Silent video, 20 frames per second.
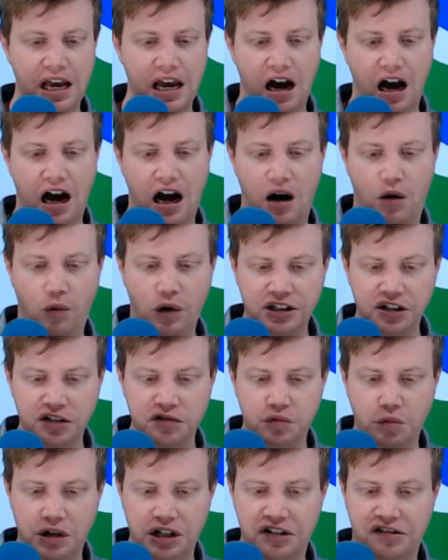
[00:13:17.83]
Uh, what does
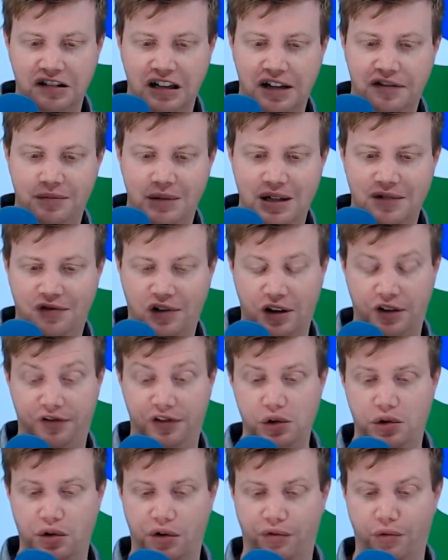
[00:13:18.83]
Windows 11 mean for the
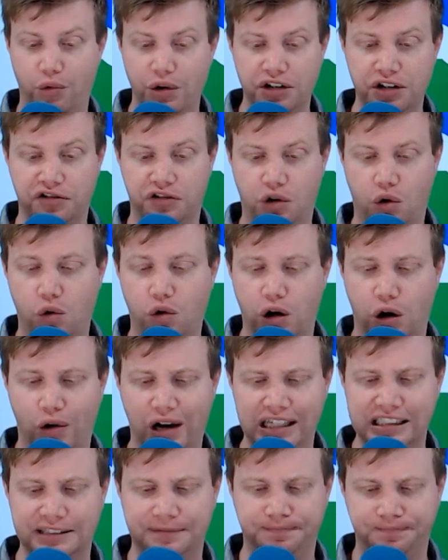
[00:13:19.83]
future of Windows Core OS?